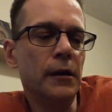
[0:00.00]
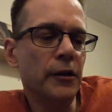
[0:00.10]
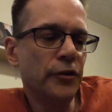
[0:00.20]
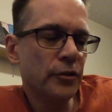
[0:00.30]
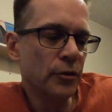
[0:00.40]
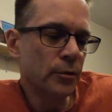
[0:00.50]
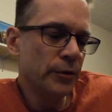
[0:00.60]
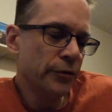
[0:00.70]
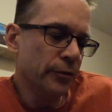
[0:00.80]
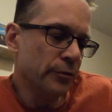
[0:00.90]
and you're
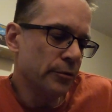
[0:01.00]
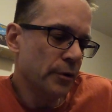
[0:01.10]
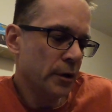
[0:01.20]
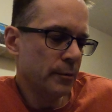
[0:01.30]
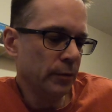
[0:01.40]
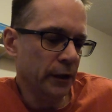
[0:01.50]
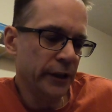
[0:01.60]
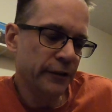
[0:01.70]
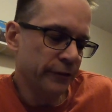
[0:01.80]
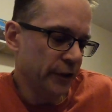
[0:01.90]
going through
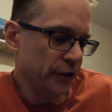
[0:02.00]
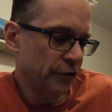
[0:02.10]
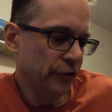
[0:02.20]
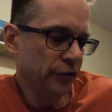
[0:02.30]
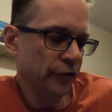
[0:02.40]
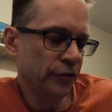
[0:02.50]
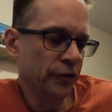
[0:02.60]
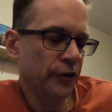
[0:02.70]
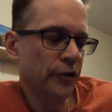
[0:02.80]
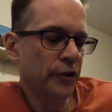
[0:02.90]
Plenty of Fish
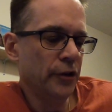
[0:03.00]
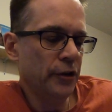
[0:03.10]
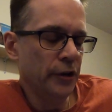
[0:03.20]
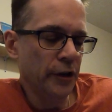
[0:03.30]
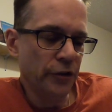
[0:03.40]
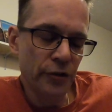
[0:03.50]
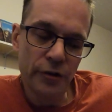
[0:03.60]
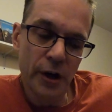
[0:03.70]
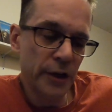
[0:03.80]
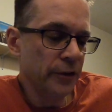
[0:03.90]
and you're
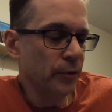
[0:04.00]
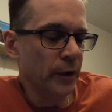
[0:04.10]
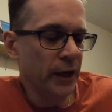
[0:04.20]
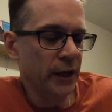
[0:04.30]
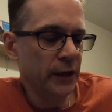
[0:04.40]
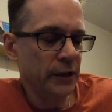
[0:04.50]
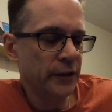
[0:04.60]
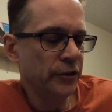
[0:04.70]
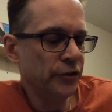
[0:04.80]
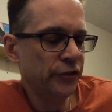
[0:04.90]
grinding away
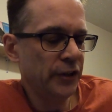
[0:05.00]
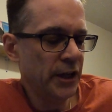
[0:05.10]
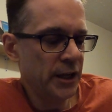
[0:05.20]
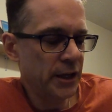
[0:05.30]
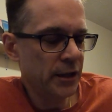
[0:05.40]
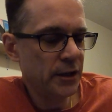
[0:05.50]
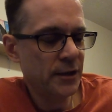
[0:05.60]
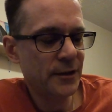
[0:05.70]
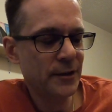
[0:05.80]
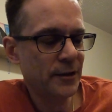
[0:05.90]
and then you're setting,
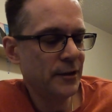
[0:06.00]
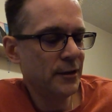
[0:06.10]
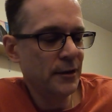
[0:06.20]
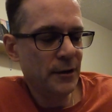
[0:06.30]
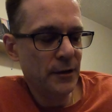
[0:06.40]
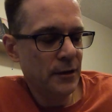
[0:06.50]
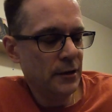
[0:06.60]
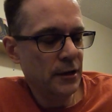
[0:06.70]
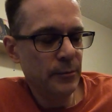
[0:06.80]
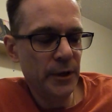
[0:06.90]

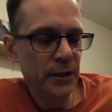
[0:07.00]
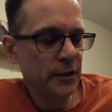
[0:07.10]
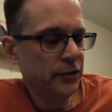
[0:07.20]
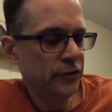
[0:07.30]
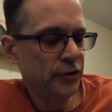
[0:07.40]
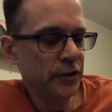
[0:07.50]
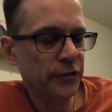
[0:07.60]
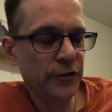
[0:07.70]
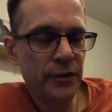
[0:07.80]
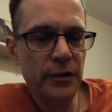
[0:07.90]
I mean, it's
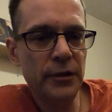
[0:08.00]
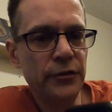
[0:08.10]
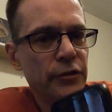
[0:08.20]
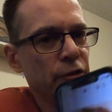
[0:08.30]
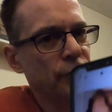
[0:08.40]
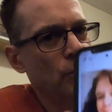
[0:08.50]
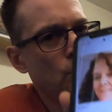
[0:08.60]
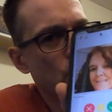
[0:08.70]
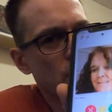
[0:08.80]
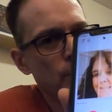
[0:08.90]
just
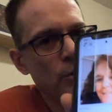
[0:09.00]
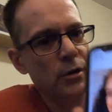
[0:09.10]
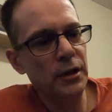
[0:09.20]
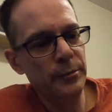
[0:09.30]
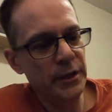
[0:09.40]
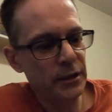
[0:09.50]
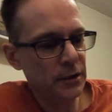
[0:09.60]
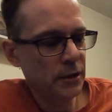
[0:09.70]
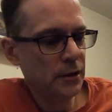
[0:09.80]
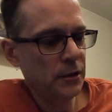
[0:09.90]
horrible. I mean,